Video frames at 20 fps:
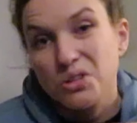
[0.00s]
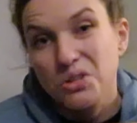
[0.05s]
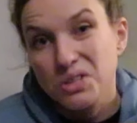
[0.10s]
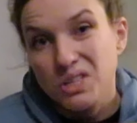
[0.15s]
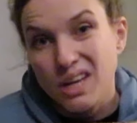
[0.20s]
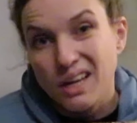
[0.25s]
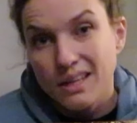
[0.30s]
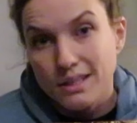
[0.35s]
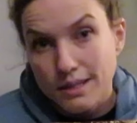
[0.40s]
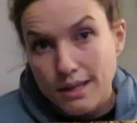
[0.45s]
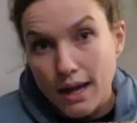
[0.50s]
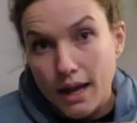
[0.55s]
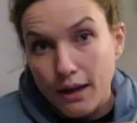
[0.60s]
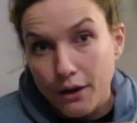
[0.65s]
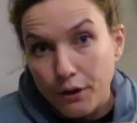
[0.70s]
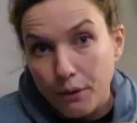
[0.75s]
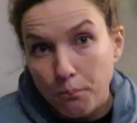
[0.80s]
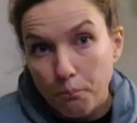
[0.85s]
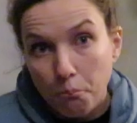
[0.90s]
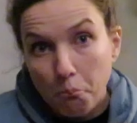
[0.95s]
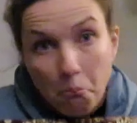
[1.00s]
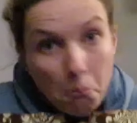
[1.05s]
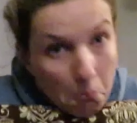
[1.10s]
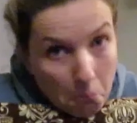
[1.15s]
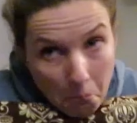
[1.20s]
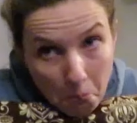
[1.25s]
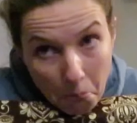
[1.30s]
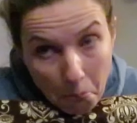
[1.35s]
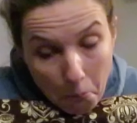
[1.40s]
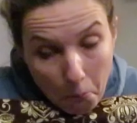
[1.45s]
So it just looks like a
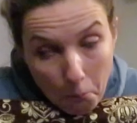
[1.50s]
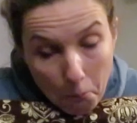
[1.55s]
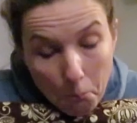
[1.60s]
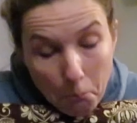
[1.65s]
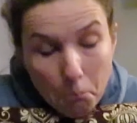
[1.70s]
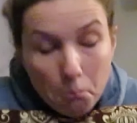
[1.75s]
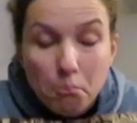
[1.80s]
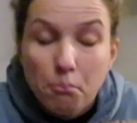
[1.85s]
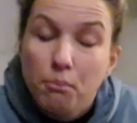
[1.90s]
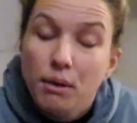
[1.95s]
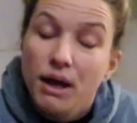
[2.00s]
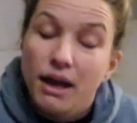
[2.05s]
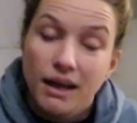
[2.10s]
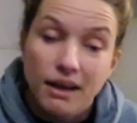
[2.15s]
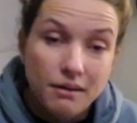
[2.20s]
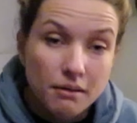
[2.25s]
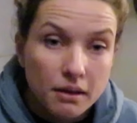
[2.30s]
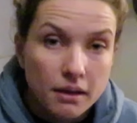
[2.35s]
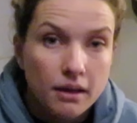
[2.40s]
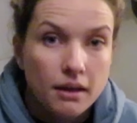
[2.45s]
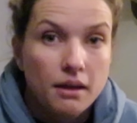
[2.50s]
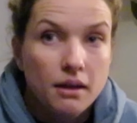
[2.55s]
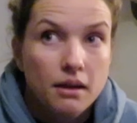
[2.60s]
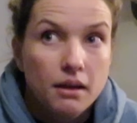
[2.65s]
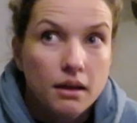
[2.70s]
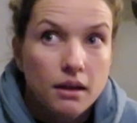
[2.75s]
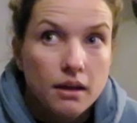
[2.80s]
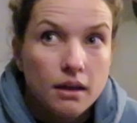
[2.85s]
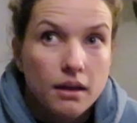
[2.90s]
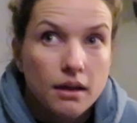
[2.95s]
sack.
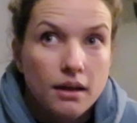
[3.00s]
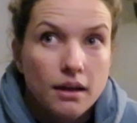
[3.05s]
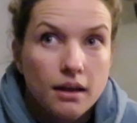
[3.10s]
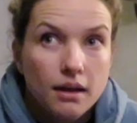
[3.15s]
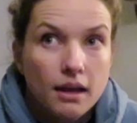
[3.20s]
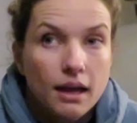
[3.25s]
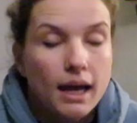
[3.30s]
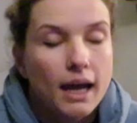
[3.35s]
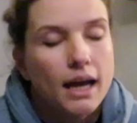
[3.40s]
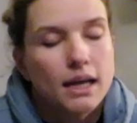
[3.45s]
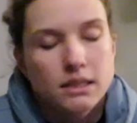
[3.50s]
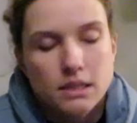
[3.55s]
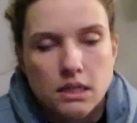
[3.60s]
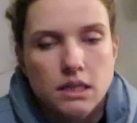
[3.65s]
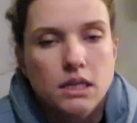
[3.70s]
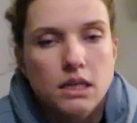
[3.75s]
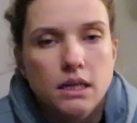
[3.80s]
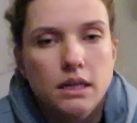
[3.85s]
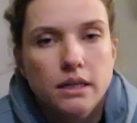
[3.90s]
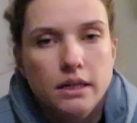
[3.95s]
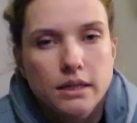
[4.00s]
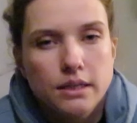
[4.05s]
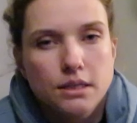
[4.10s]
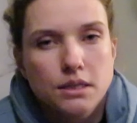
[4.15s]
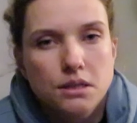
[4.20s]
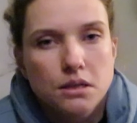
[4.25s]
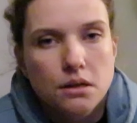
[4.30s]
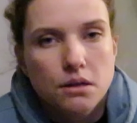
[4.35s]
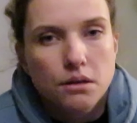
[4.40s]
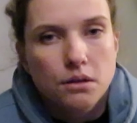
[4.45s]
But as
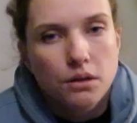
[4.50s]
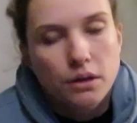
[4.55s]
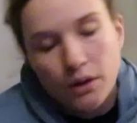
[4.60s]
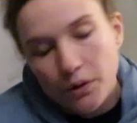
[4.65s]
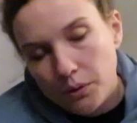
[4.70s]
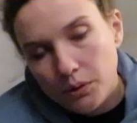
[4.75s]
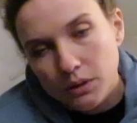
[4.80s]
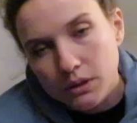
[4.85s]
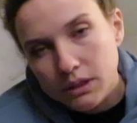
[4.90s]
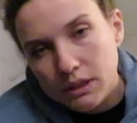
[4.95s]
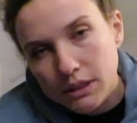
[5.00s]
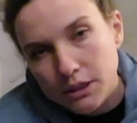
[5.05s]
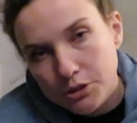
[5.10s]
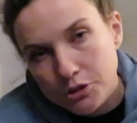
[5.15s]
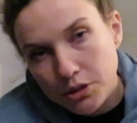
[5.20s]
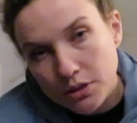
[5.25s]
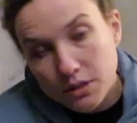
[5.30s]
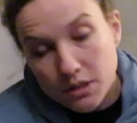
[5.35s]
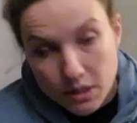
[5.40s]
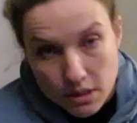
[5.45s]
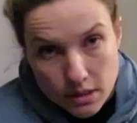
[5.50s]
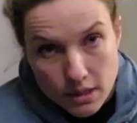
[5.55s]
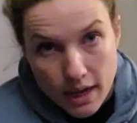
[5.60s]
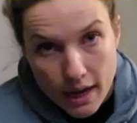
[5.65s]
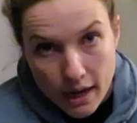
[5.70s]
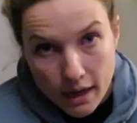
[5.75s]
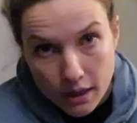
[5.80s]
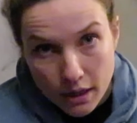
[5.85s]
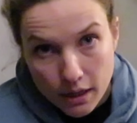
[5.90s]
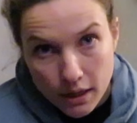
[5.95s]
it is literally
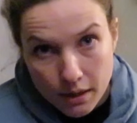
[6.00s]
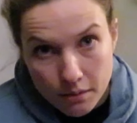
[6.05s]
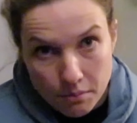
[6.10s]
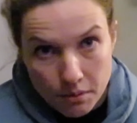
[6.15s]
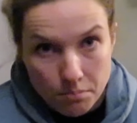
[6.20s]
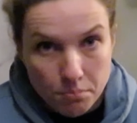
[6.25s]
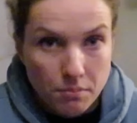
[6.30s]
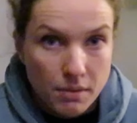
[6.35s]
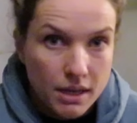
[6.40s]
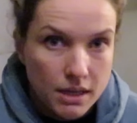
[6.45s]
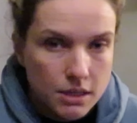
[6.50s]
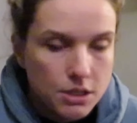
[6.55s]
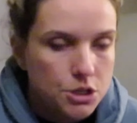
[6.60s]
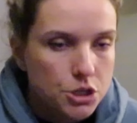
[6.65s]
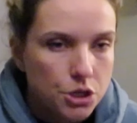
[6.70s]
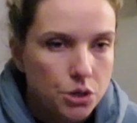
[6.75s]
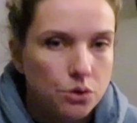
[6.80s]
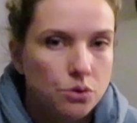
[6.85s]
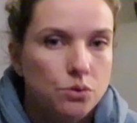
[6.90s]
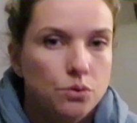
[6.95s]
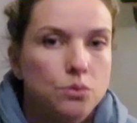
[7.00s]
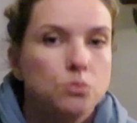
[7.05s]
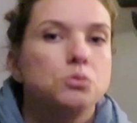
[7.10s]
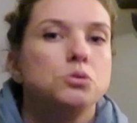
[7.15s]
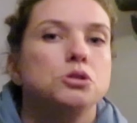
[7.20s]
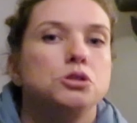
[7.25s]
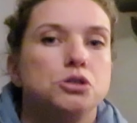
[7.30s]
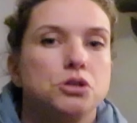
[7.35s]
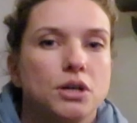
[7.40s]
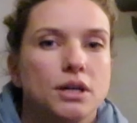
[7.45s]
just a sack and meant
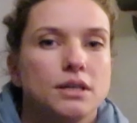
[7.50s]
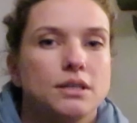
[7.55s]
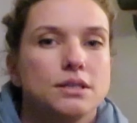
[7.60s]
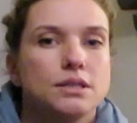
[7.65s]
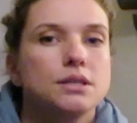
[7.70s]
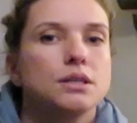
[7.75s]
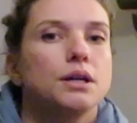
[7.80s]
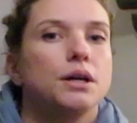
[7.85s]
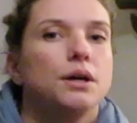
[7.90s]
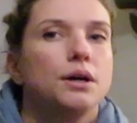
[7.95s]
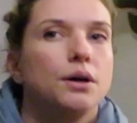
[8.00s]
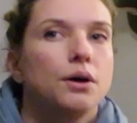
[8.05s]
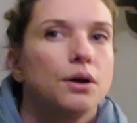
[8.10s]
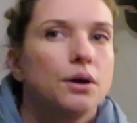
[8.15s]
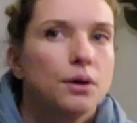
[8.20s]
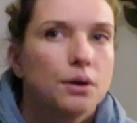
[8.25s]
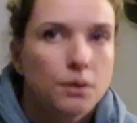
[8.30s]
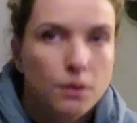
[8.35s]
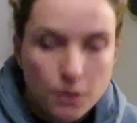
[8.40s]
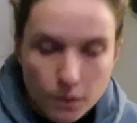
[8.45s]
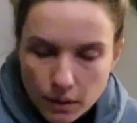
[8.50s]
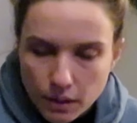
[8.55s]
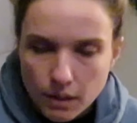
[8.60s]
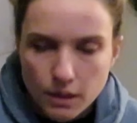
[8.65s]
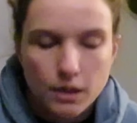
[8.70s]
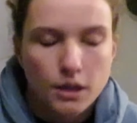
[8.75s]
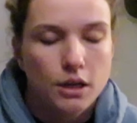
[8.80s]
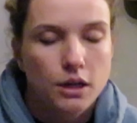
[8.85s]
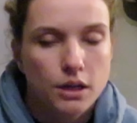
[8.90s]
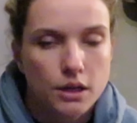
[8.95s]
to just
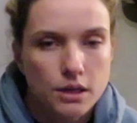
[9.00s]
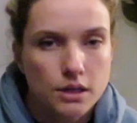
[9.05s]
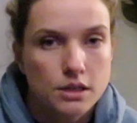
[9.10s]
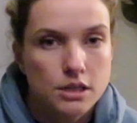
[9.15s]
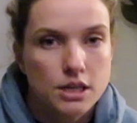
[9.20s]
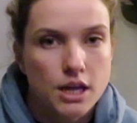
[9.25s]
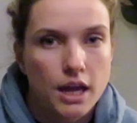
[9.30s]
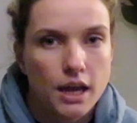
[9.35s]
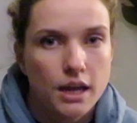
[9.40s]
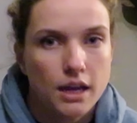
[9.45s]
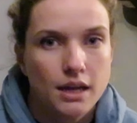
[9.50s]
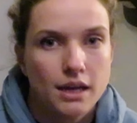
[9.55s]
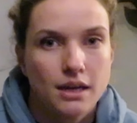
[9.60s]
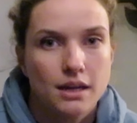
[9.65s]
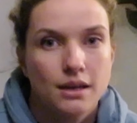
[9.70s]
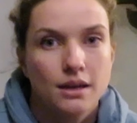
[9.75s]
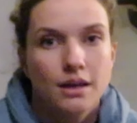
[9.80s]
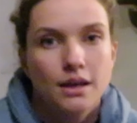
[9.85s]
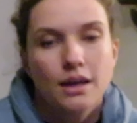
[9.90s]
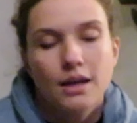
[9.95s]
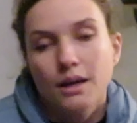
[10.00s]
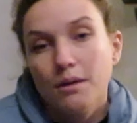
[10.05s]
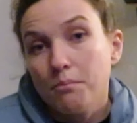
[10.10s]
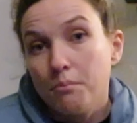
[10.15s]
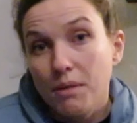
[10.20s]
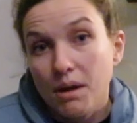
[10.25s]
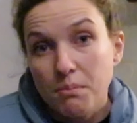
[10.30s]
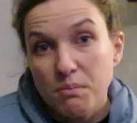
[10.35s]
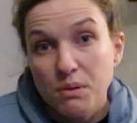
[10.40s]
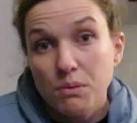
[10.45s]

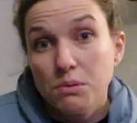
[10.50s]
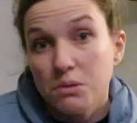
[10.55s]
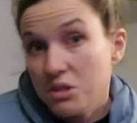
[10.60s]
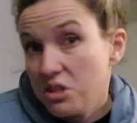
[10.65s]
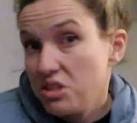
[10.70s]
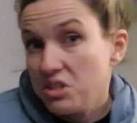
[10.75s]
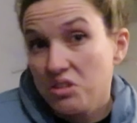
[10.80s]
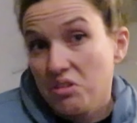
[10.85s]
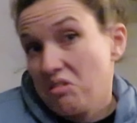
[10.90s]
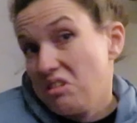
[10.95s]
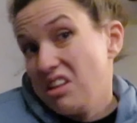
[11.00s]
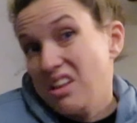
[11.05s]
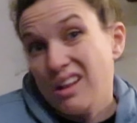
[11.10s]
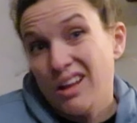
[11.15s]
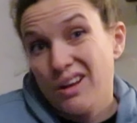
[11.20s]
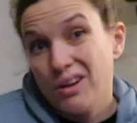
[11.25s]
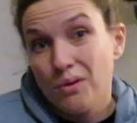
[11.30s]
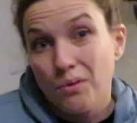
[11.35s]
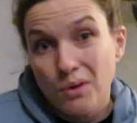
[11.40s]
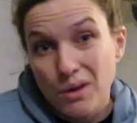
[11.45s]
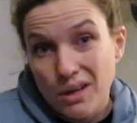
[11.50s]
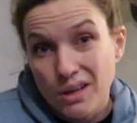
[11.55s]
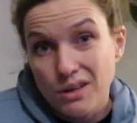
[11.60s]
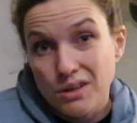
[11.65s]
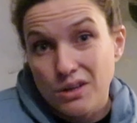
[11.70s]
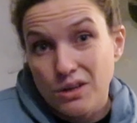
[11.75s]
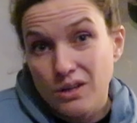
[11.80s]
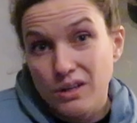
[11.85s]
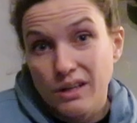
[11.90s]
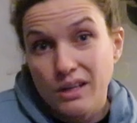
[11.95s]
contain my boots so that
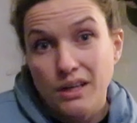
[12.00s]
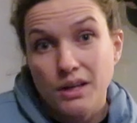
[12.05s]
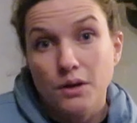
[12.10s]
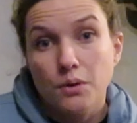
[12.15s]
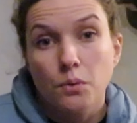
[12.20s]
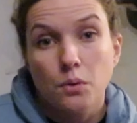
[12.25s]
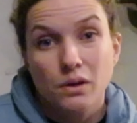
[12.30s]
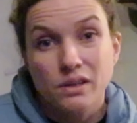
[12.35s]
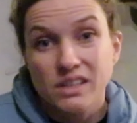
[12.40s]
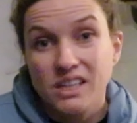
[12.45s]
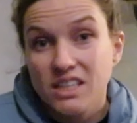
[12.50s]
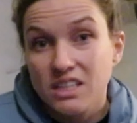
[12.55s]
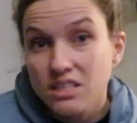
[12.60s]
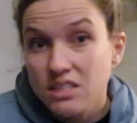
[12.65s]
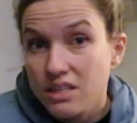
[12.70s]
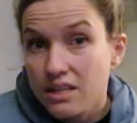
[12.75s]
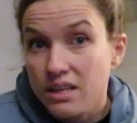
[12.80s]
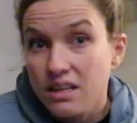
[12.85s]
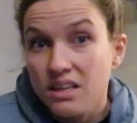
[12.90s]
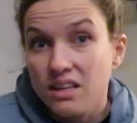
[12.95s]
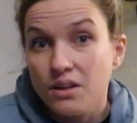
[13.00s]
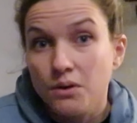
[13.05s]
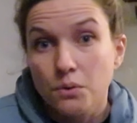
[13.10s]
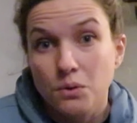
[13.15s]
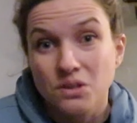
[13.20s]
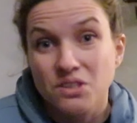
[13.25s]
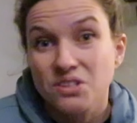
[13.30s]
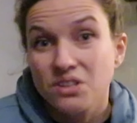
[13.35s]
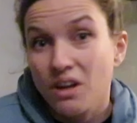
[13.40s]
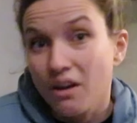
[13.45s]
they don't get dirty or
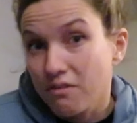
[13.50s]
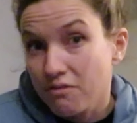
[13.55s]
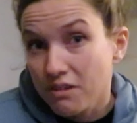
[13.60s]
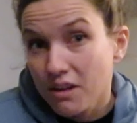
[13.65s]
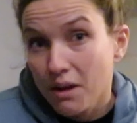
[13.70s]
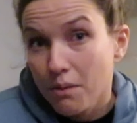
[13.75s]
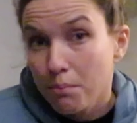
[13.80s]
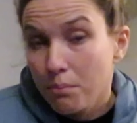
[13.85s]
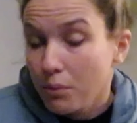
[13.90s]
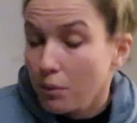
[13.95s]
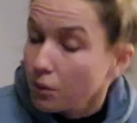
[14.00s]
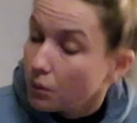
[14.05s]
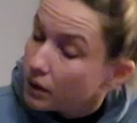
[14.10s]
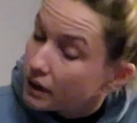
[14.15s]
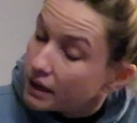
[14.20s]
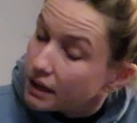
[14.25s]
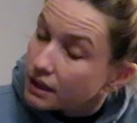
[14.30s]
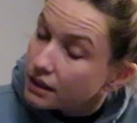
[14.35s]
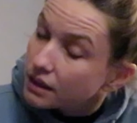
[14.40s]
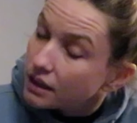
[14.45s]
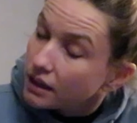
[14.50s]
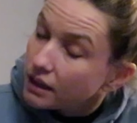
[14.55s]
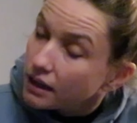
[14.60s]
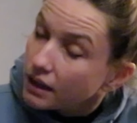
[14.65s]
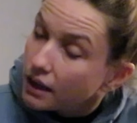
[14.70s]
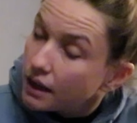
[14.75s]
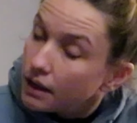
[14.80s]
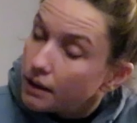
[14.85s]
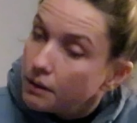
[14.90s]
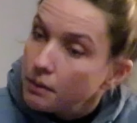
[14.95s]
dusty or scuffed up or
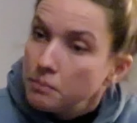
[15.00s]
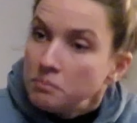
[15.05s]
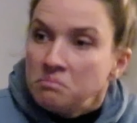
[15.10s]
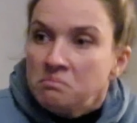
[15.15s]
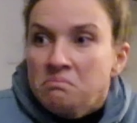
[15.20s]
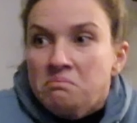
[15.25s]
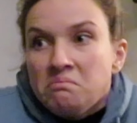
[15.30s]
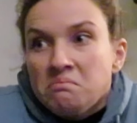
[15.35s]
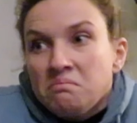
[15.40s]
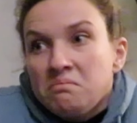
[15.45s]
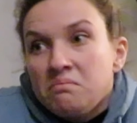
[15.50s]
anything,